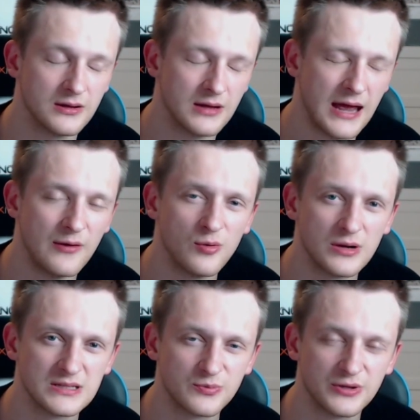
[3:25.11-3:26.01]
Everyone is
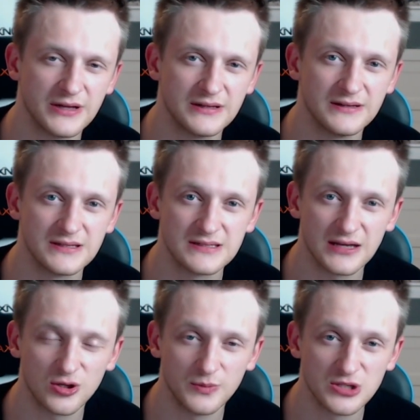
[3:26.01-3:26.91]
predicting this deck to
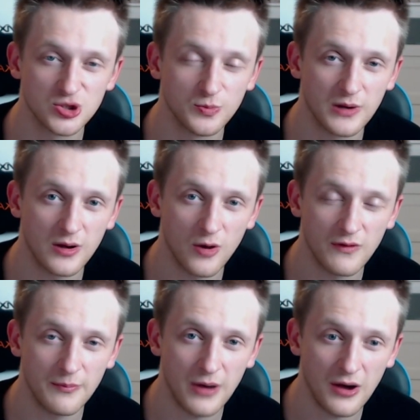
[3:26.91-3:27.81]
be super
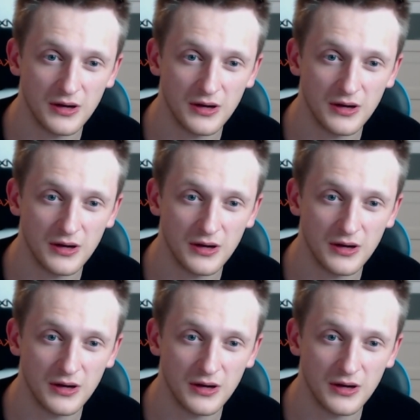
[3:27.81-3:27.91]
overpowered,